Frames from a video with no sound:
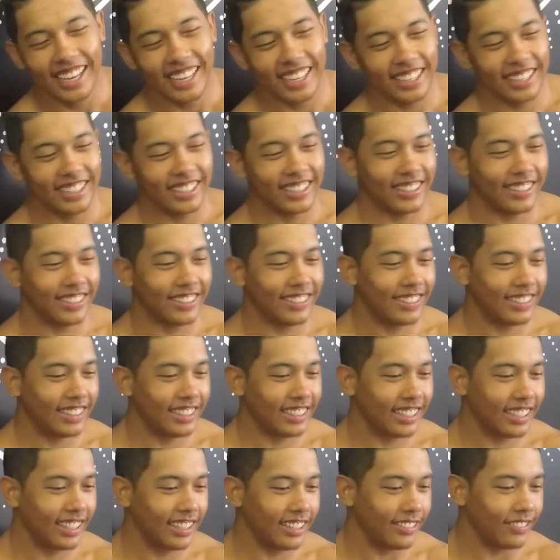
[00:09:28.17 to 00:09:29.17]
you know.
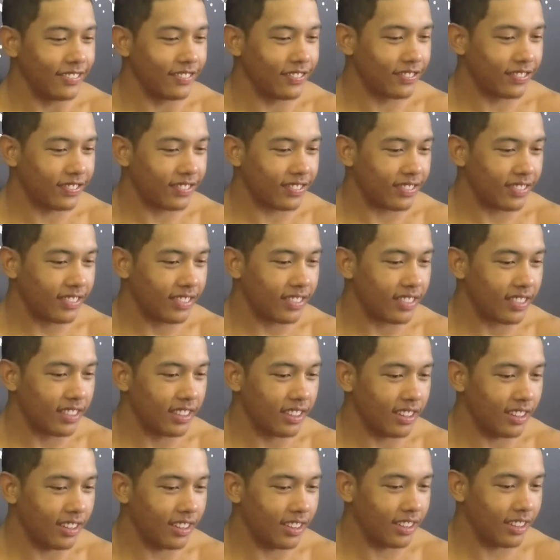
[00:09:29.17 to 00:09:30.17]
And then
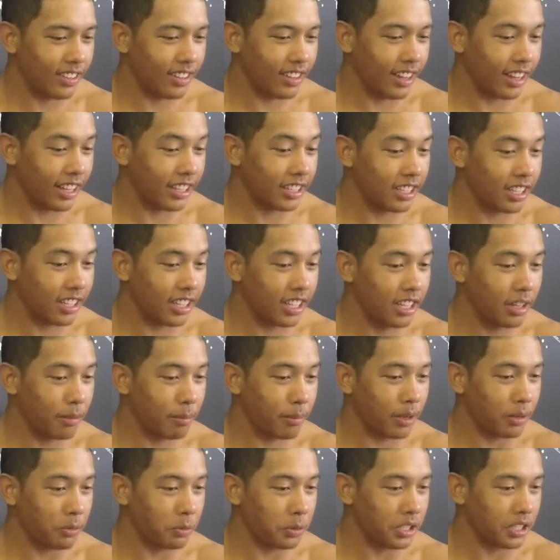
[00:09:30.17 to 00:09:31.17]
I like to keep
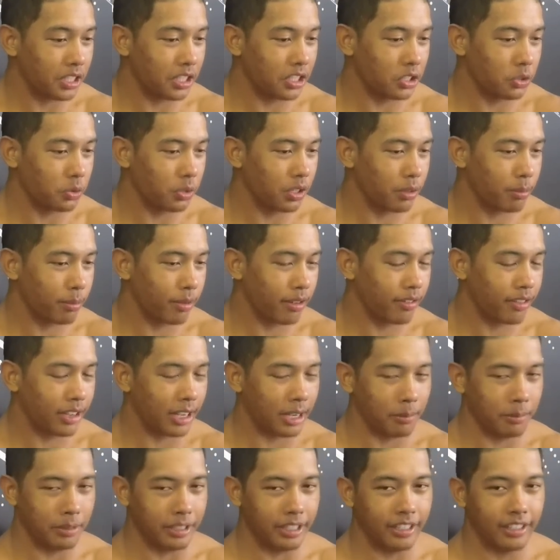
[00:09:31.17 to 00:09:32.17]
my weekends with my
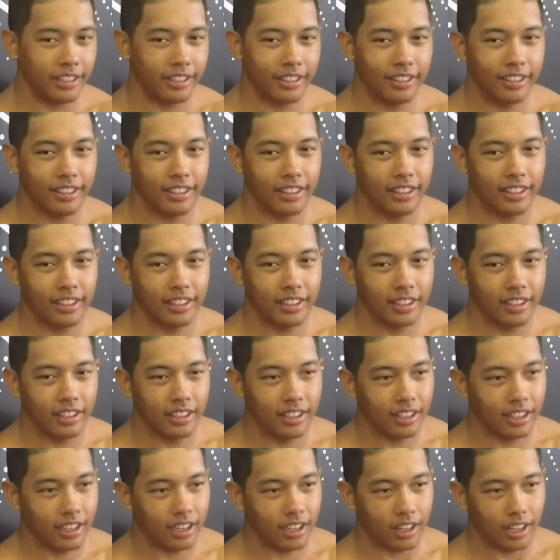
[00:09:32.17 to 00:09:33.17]
family.
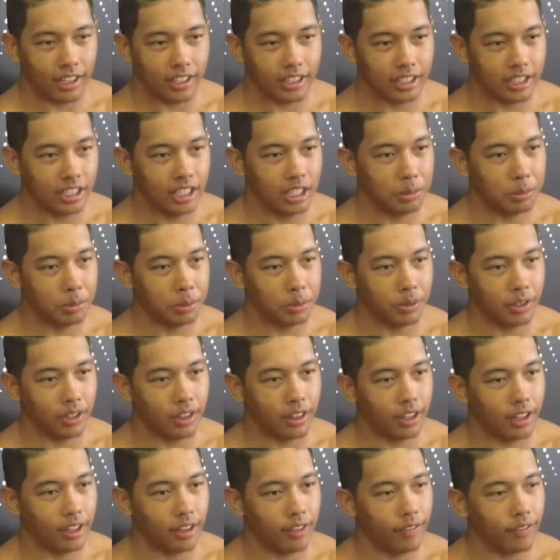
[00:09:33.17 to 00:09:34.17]
I like to keep it
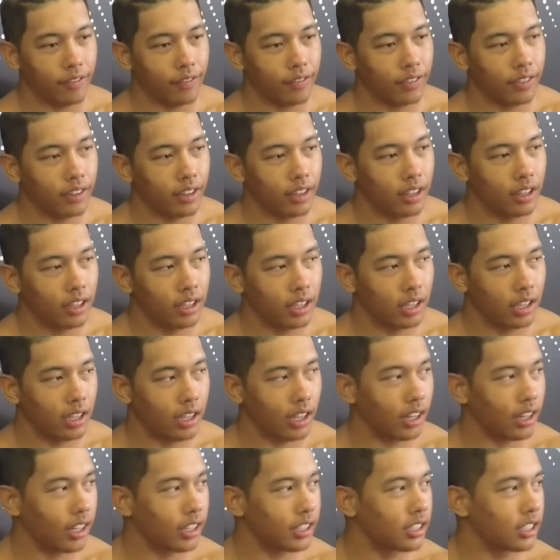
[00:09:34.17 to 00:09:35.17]
with them.
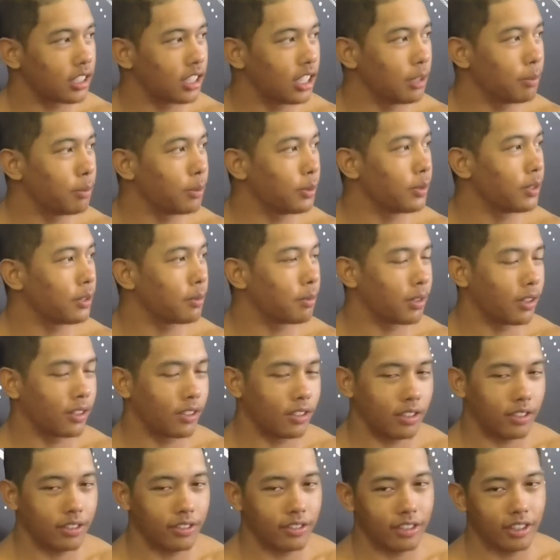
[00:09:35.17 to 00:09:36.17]
I like to keep it with my
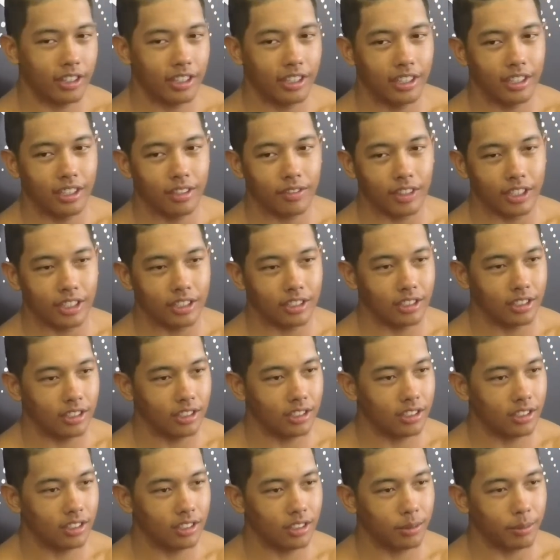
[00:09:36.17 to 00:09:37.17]
girlfriend, my
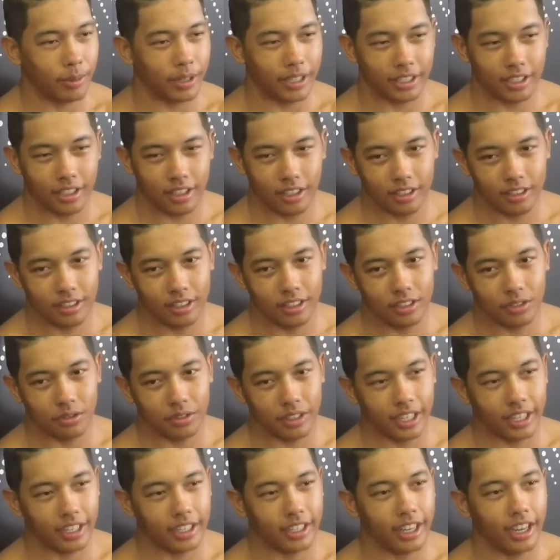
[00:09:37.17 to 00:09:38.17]
sister, my cousins
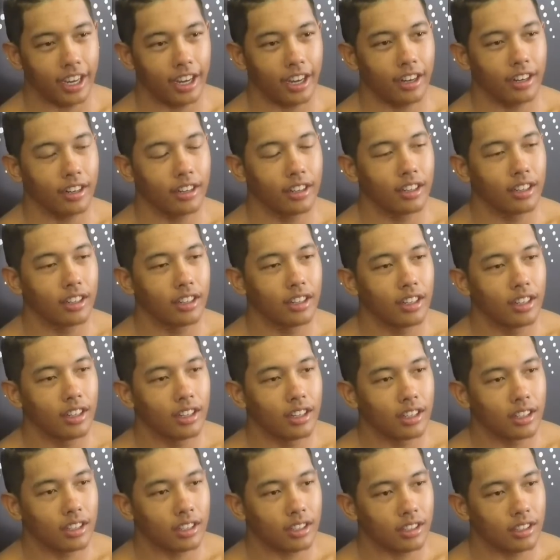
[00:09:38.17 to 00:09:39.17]
when I can,
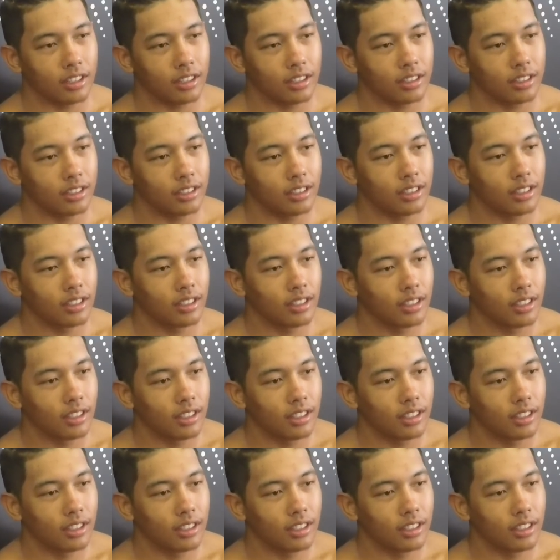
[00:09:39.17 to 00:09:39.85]
because